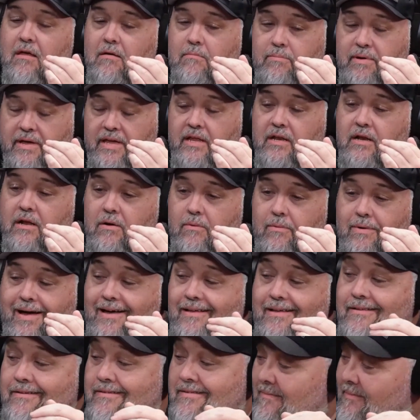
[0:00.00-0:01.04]
but you know what? I
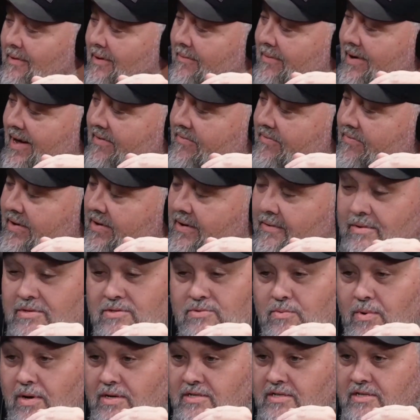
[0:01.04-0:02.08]
looked at my wife when I was
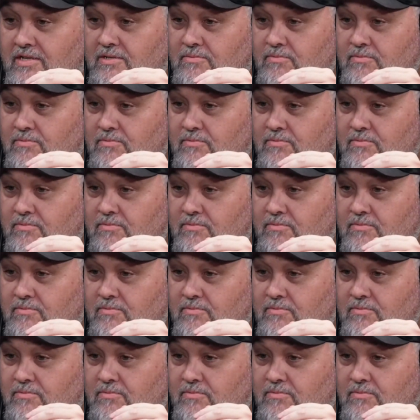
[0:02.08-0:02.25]
watching this movie.